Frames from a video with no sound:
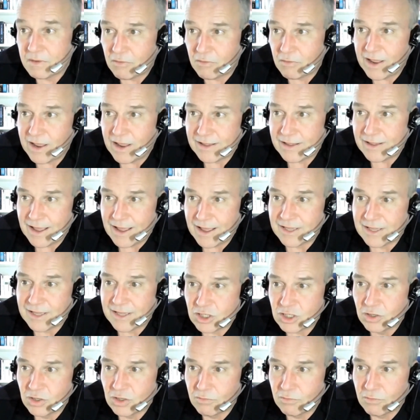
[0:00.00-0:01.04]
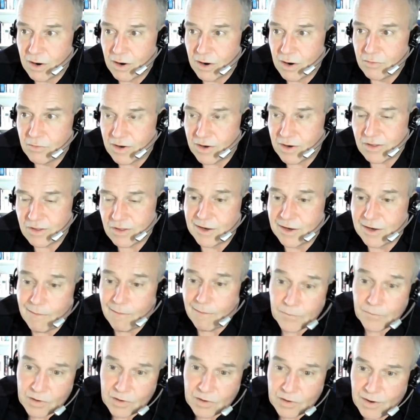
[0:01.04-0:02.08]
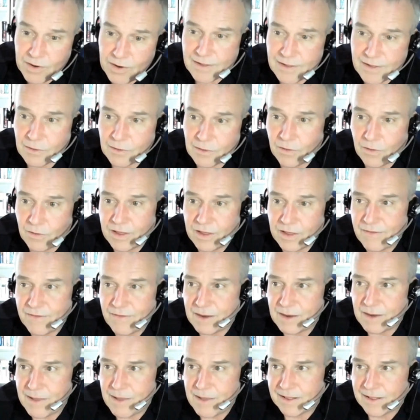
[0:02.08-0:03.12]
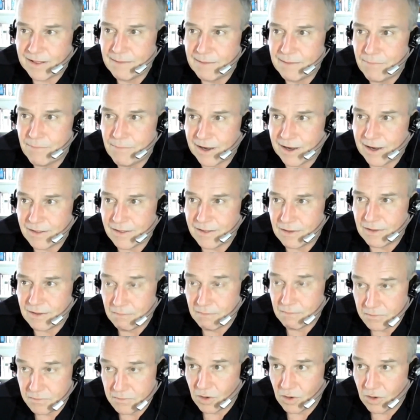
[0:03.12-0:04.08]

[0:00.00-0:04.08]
creating that additional road risk, you're not creating all the environmental impacts that you're